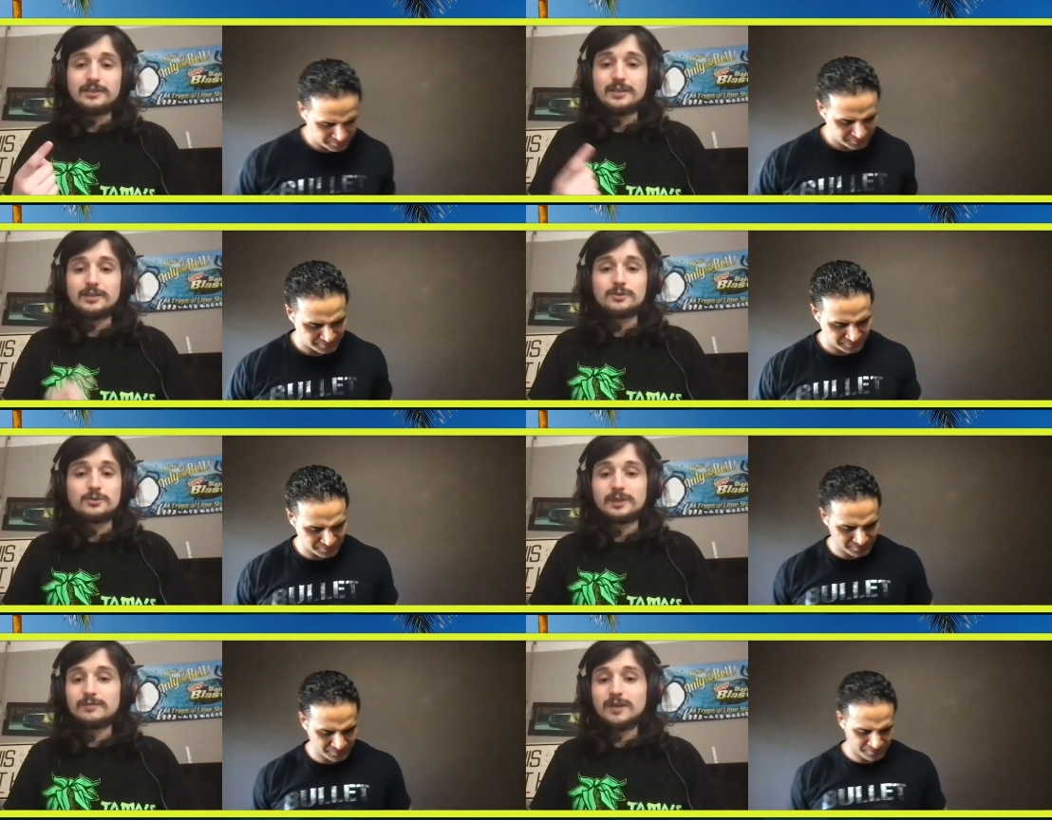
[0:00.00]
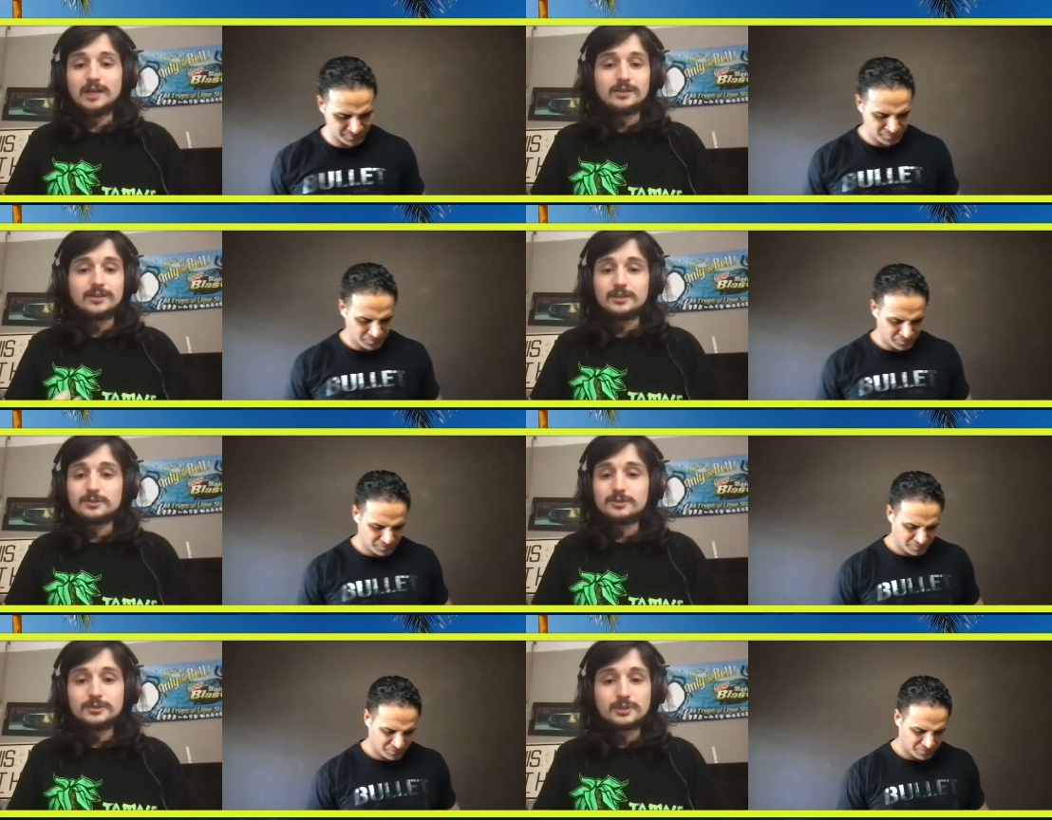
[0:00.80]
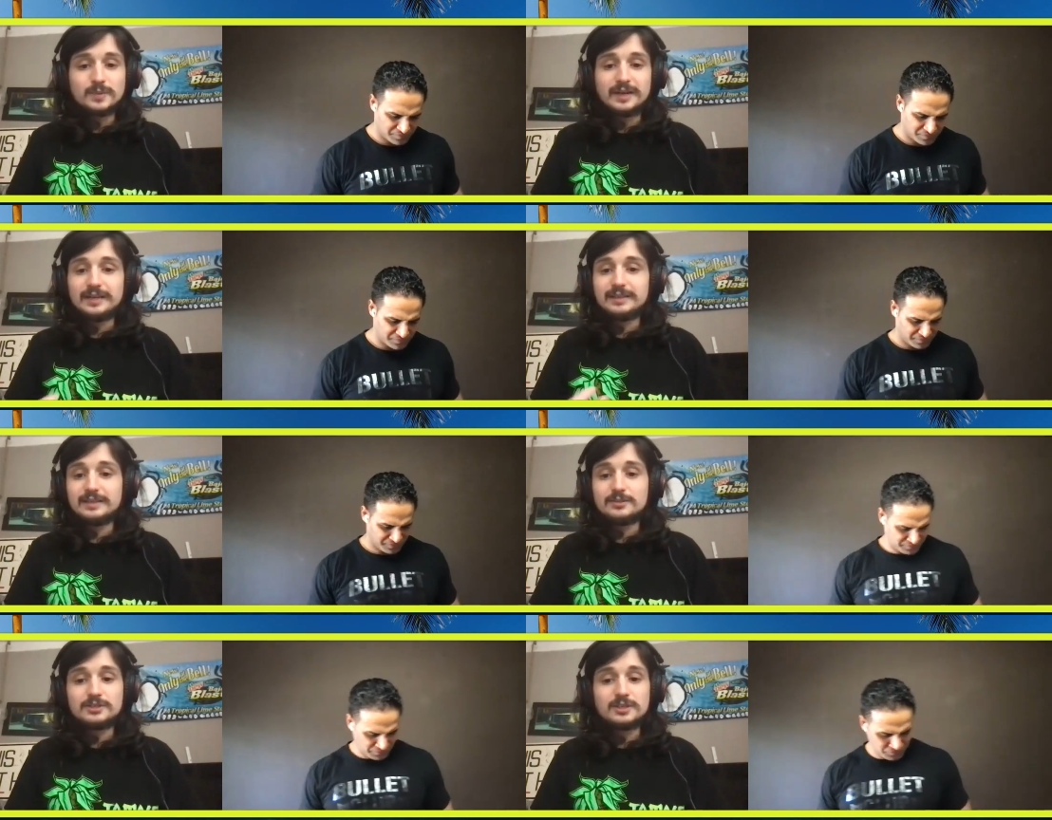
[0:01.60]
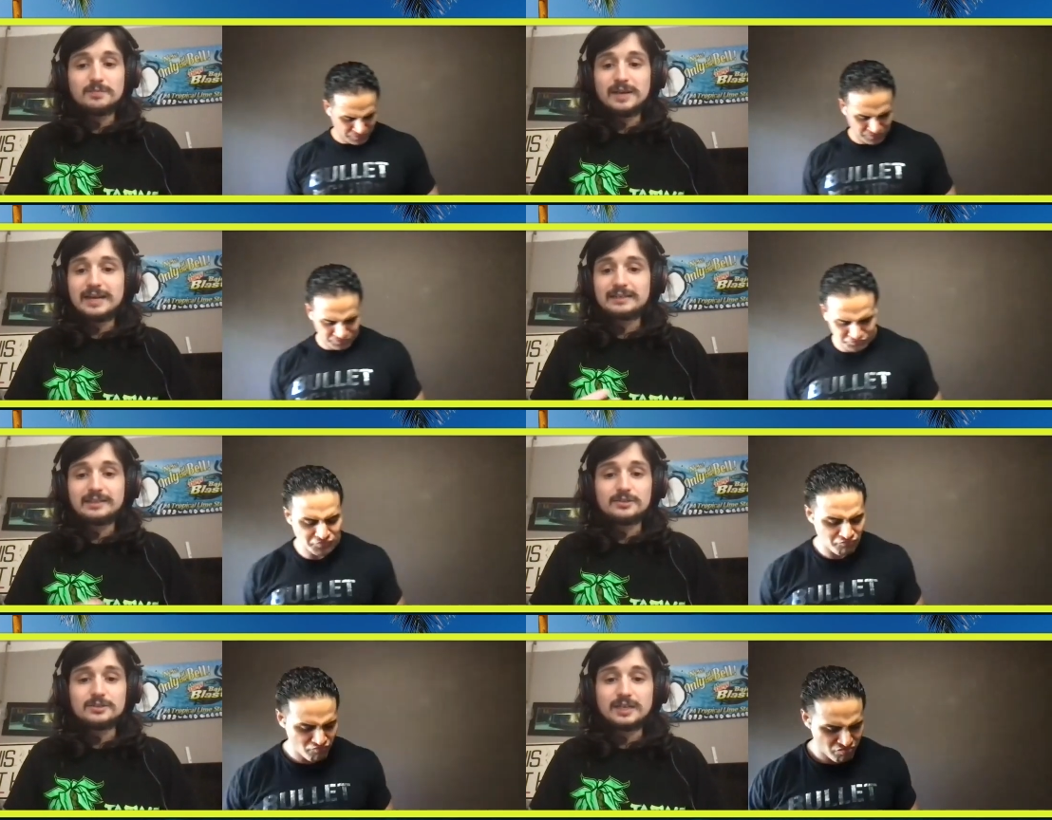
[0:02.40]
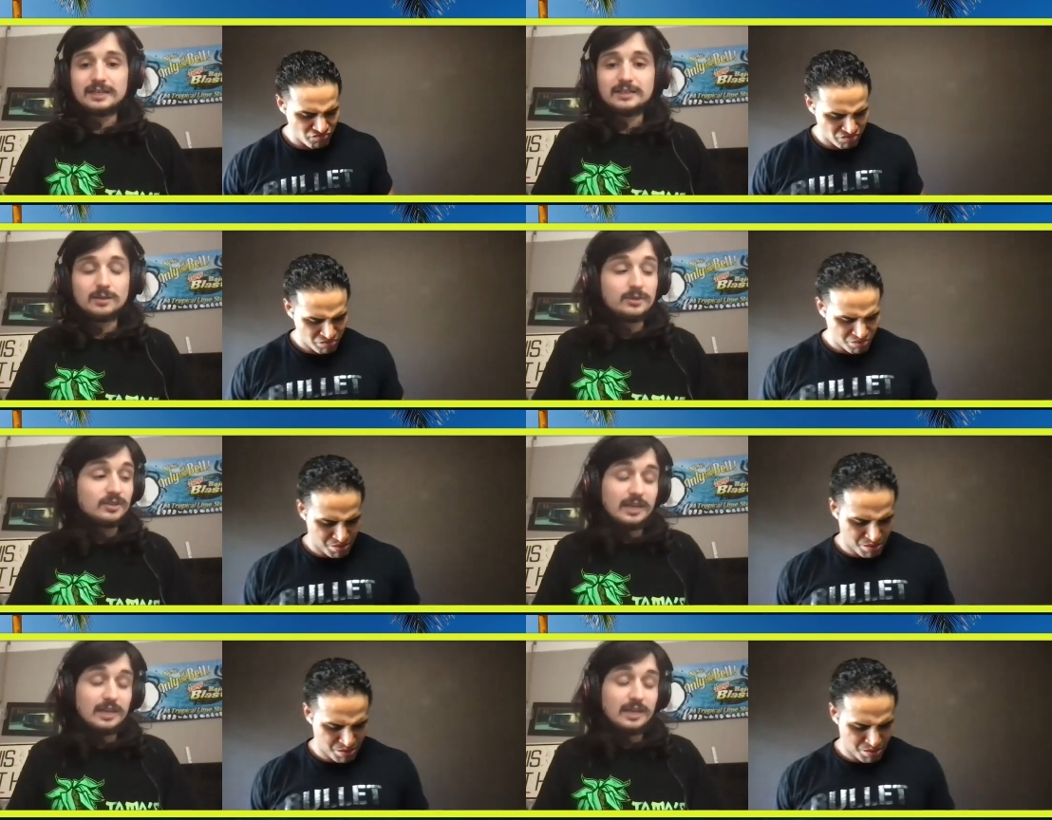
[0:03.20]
Speaker 1: they used Ring of Honor, they used New Japan, they used Impact, they used AEW.